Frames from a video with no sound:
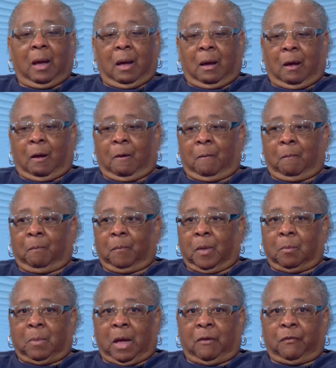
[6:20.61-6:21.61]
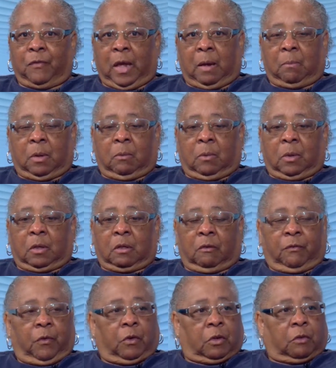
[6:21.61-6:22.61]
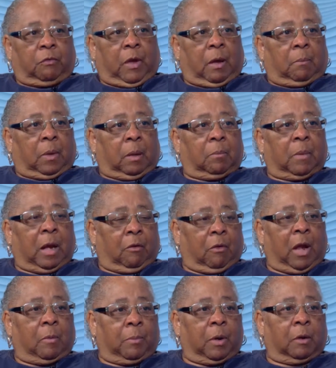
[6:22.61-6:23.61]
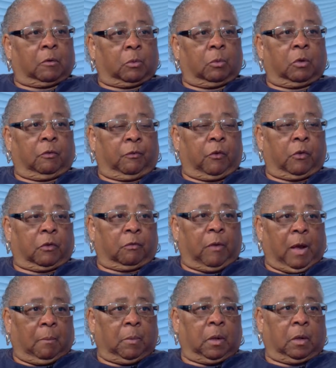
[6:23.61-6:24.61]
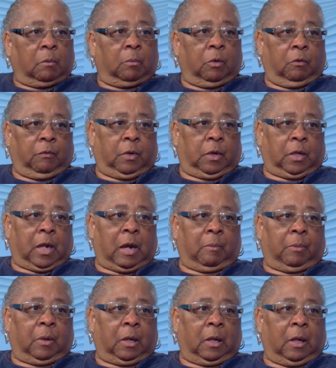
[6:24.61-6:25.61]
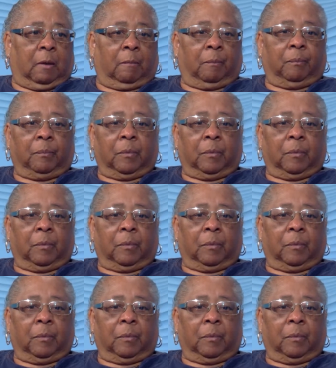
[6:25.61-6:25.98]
My family was the first family. My grandparents were the first family to move into Aberdeen.